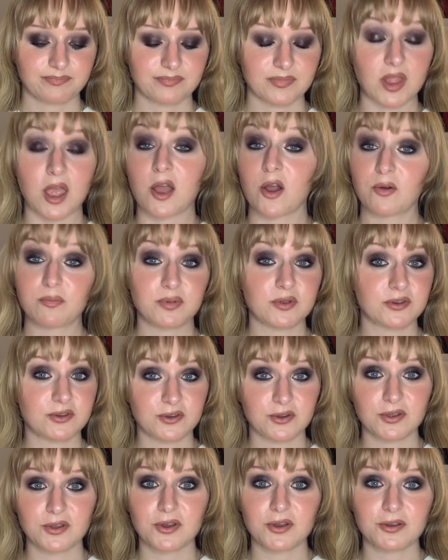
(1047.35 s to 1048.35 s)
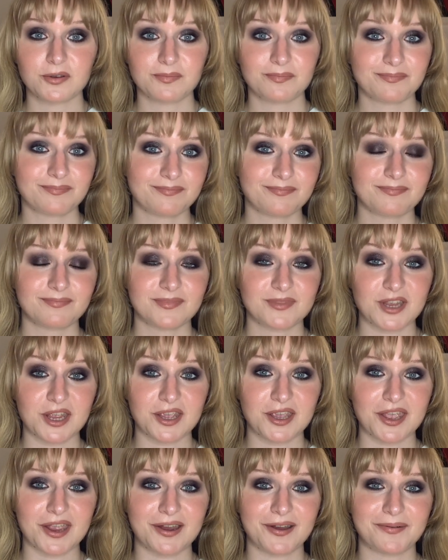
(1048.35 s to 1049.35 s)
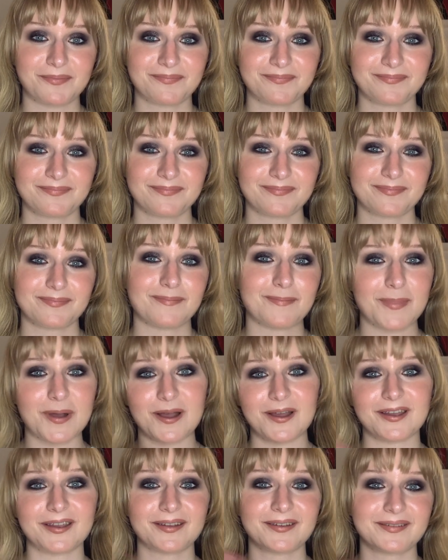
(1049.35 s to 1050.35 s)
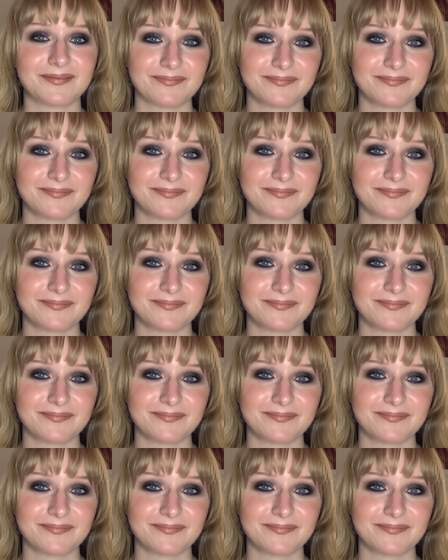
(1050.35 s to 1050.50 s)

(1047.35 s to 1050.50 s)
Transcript: I hope you're doing good. Take care. Bye.